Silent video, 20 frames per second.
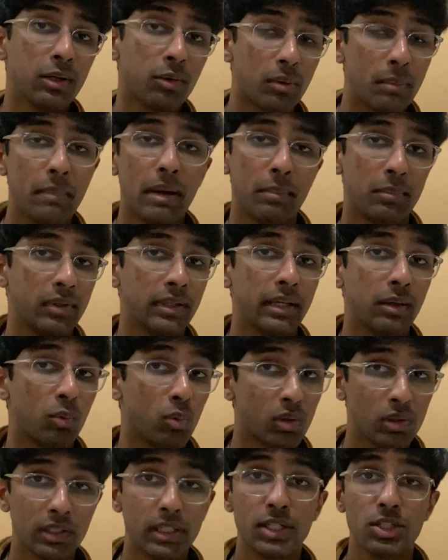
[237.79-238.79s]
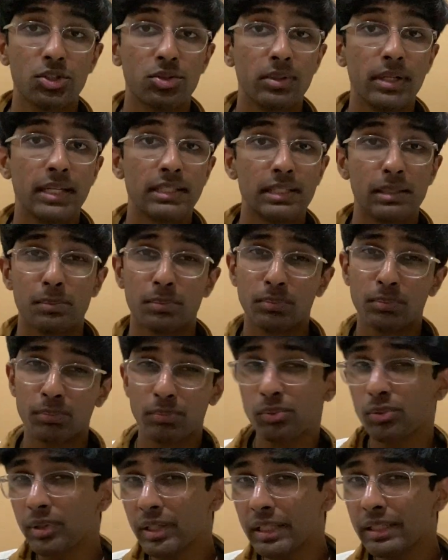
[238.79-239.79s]
to remember that world history is a
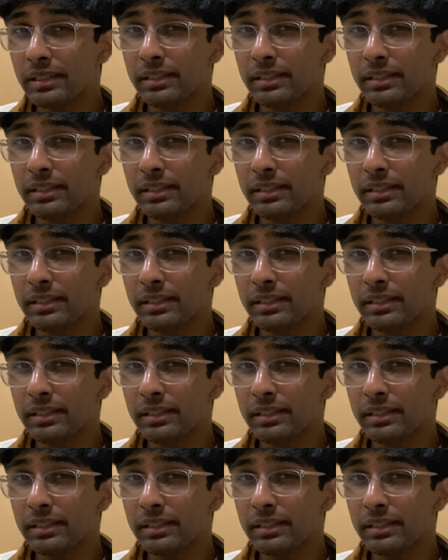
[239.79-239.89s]
pretty